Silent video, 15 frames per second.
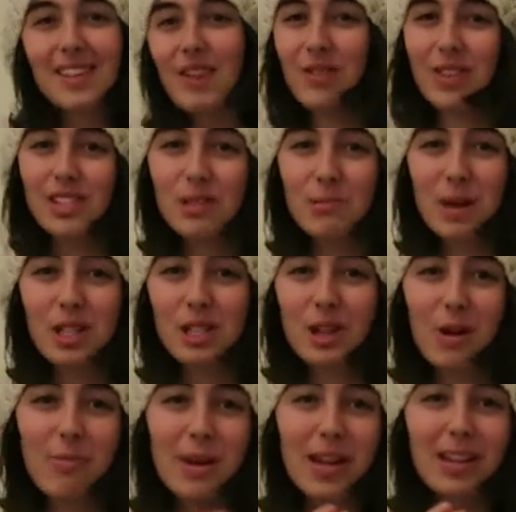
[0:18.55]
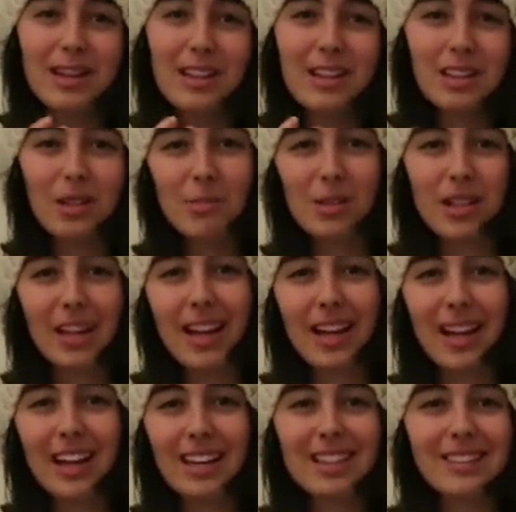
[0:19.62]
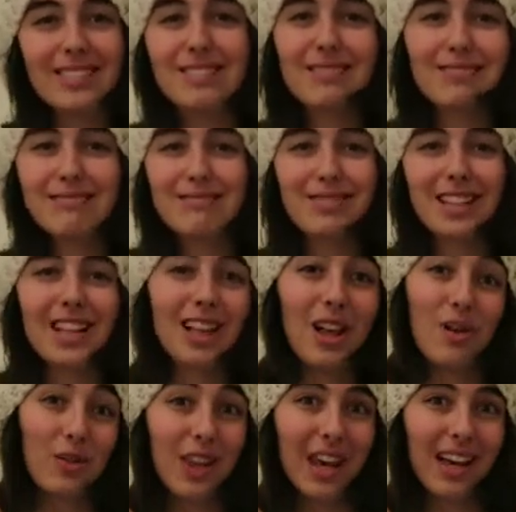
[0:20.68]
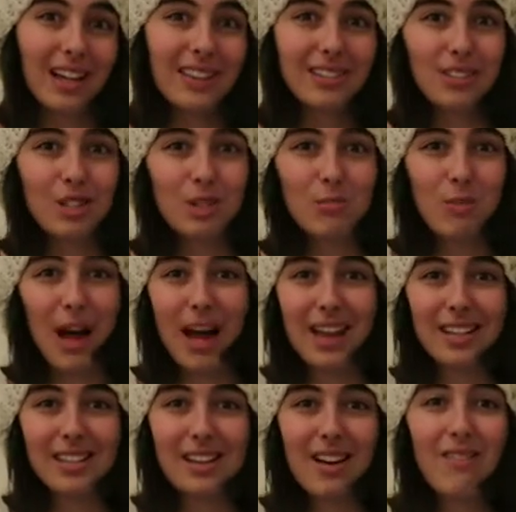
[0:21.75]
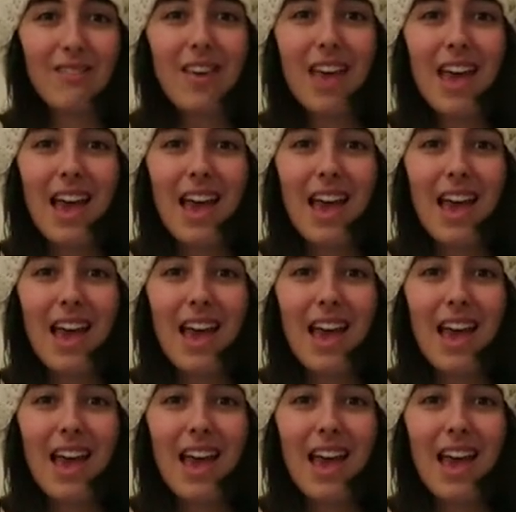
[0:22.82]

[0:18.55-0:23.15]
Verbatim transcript: over the semester I've been accumulating clothing, just buying stuff.